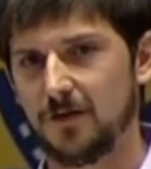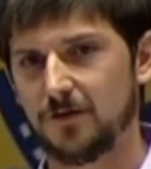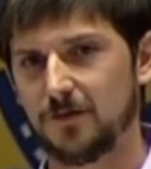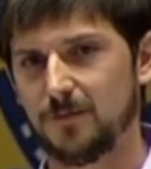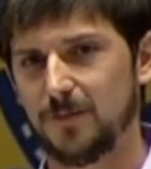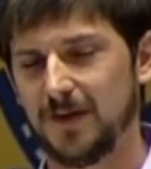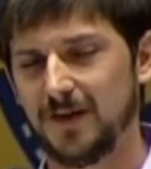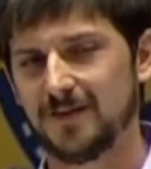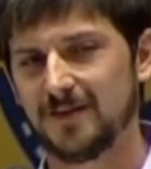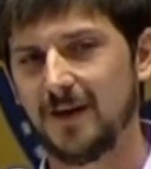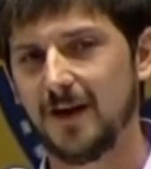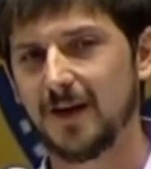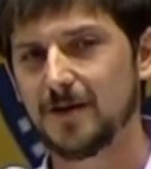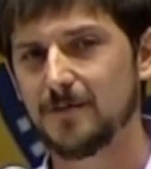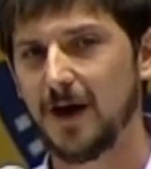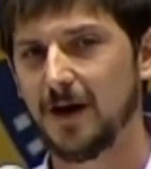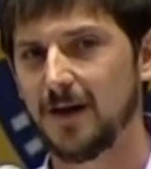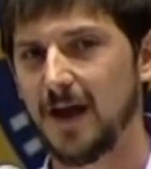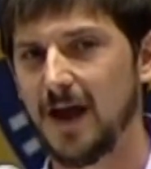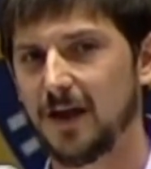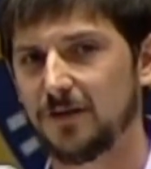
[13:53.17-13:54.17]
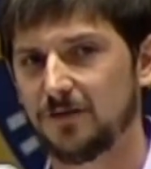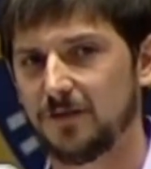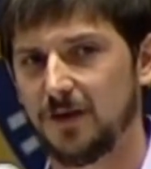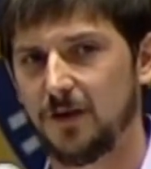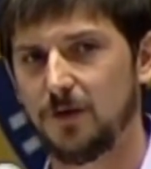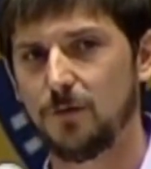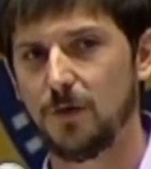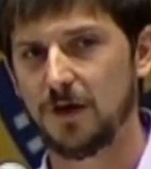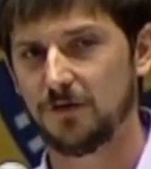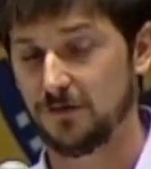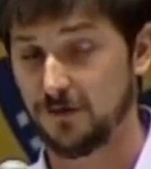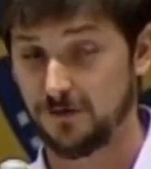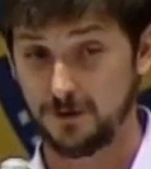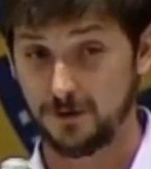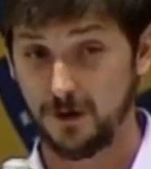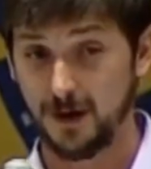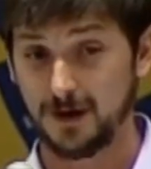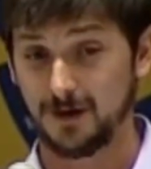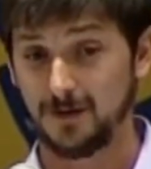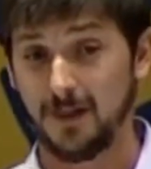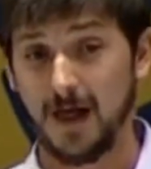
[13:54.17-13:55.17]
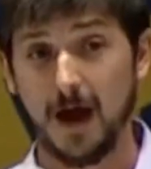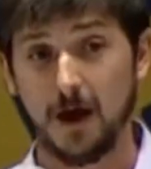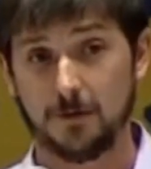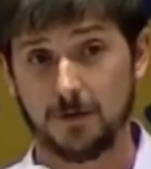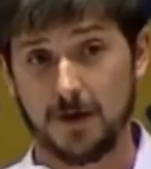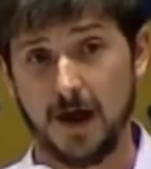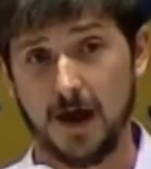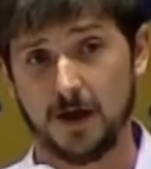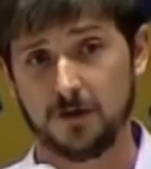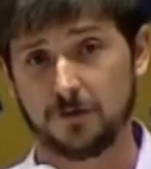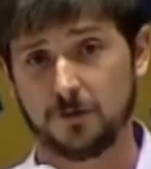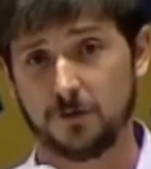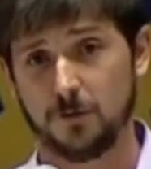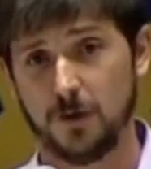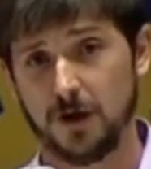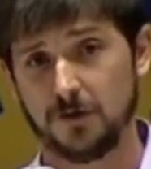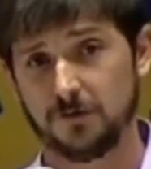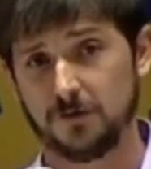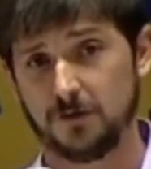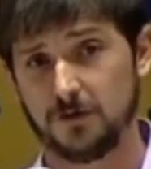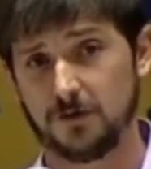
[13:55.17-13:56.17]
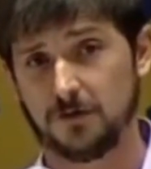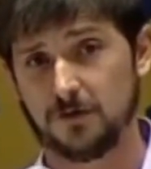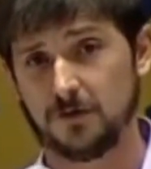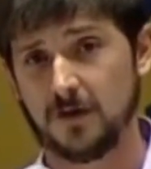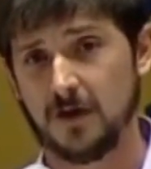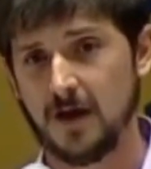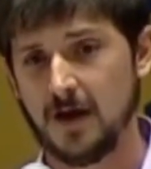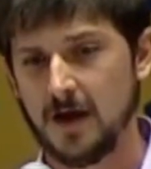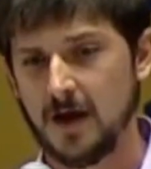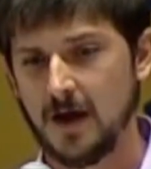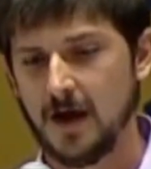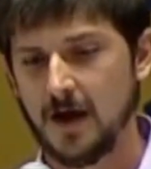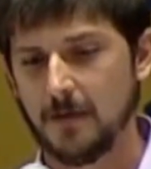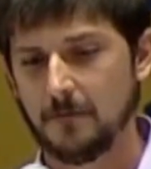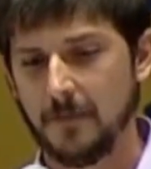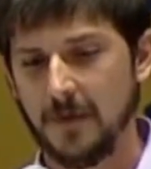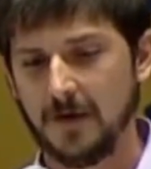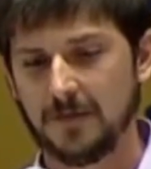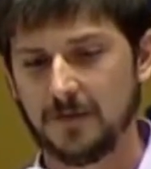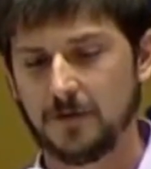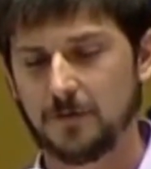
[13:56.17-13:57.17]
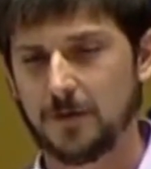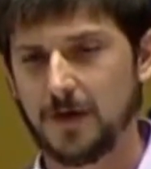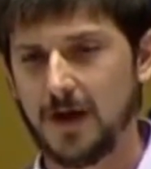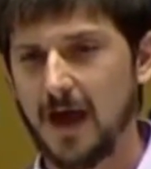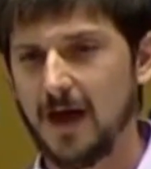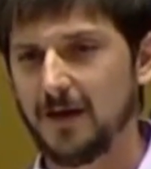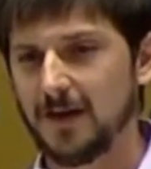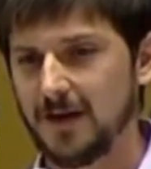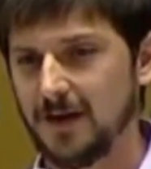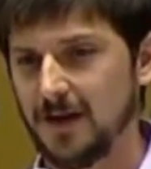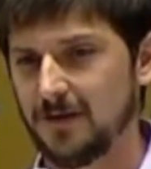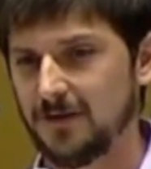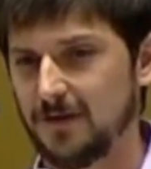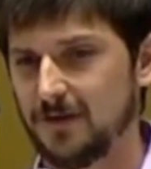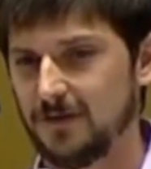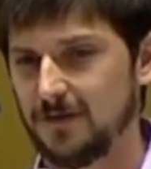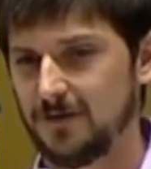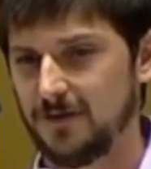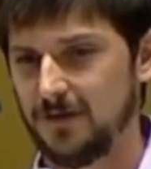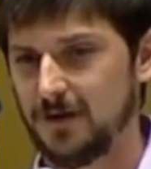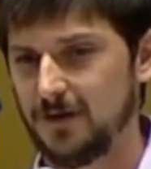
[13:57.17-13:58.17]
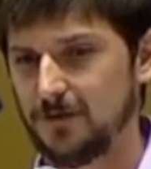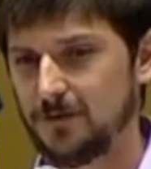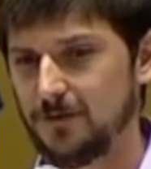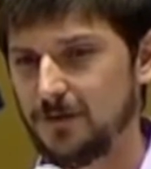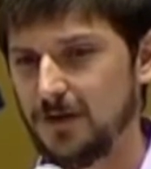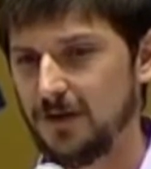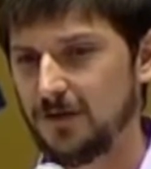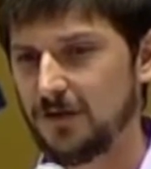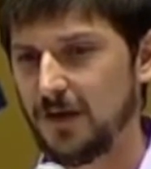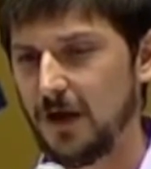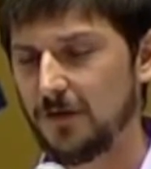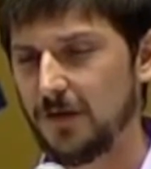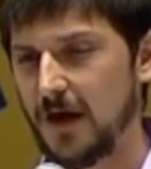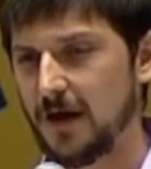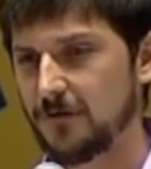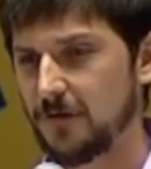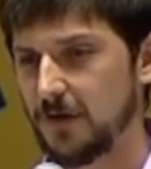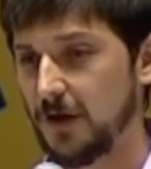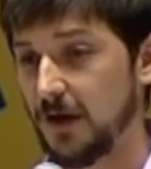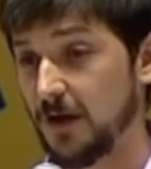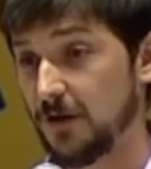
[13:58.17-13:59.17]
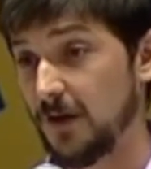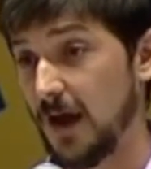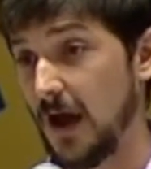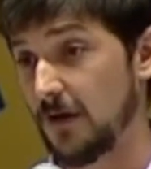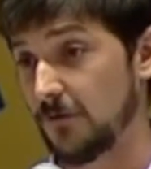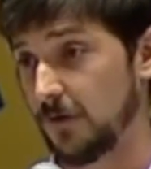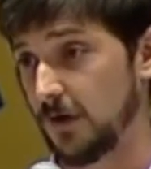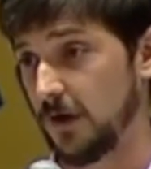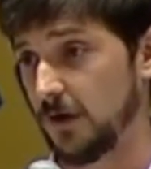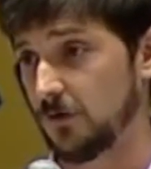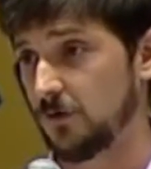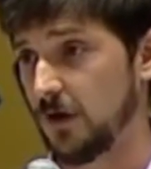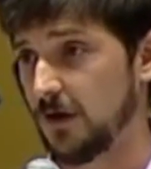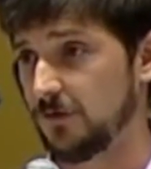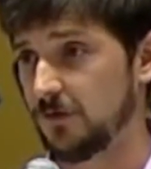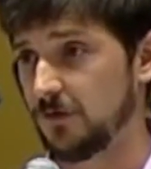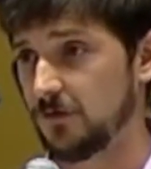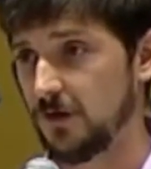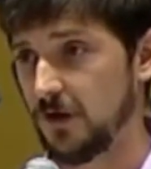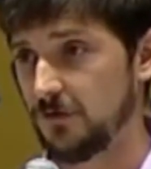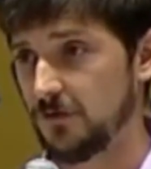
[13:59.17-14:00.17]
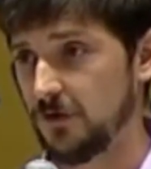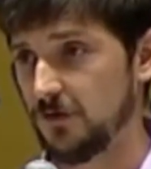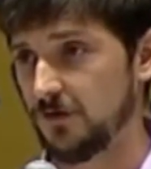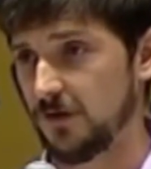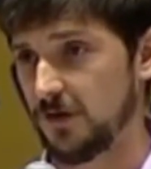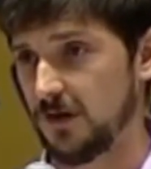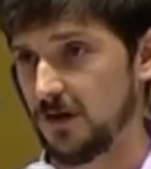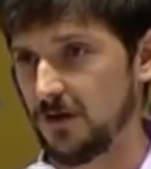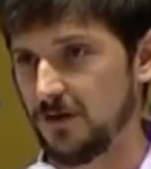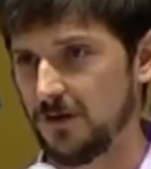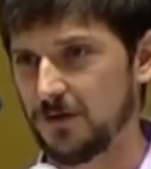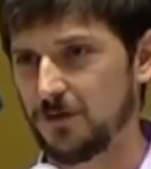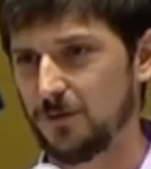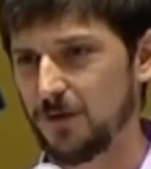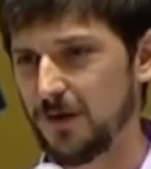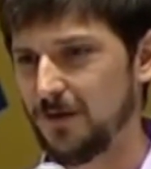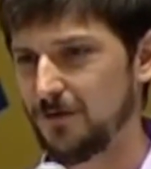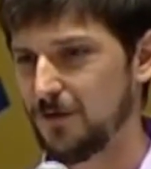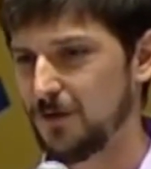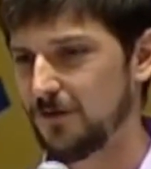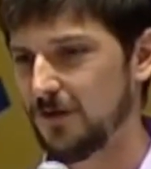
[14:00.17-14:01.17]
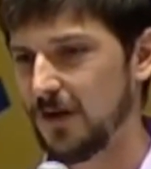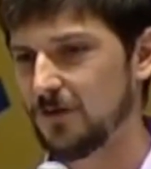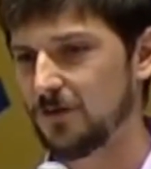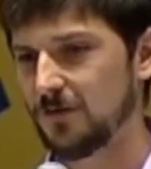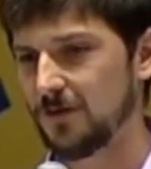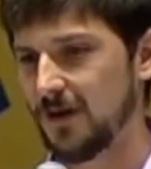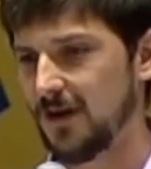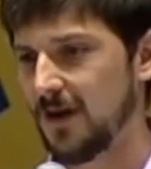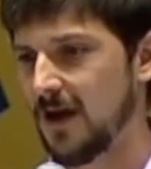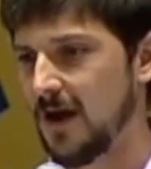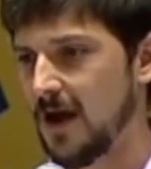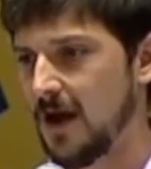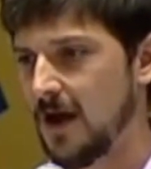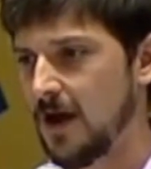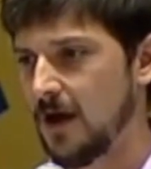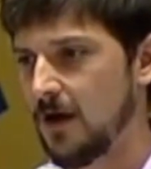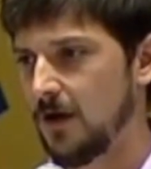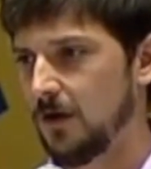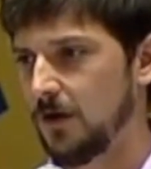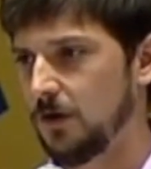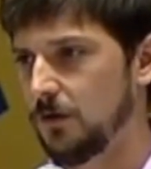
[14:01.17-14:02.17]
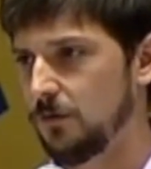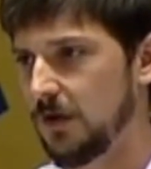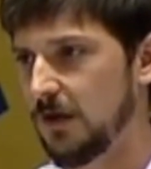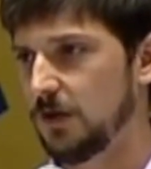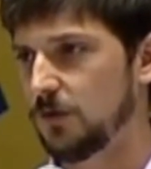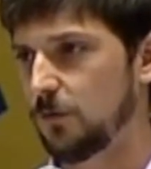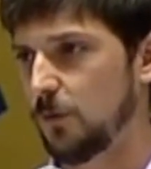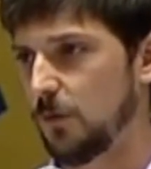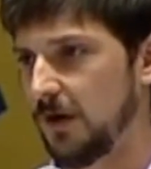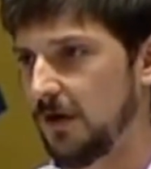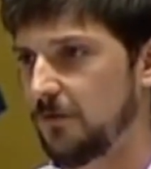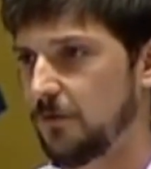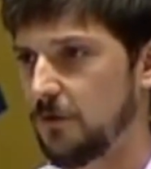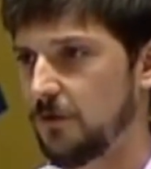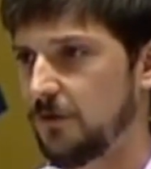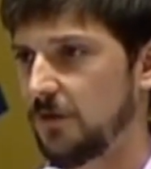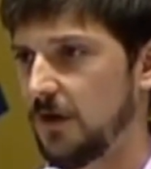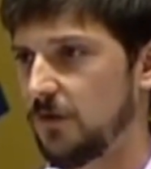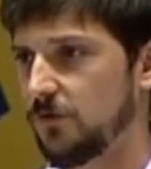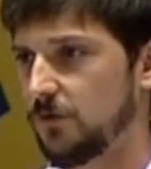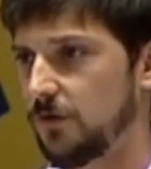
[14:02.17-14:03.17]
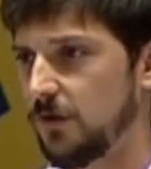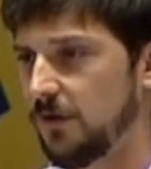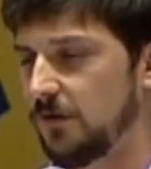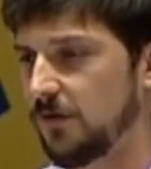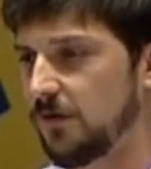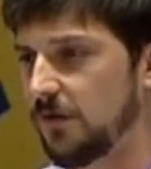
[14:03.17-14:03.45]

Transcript: asked. But it's not about asking questions. They're not allowed to ask questions. But the reality is as South Africa, as Africa tries to transition into the 21st century, you need 21st century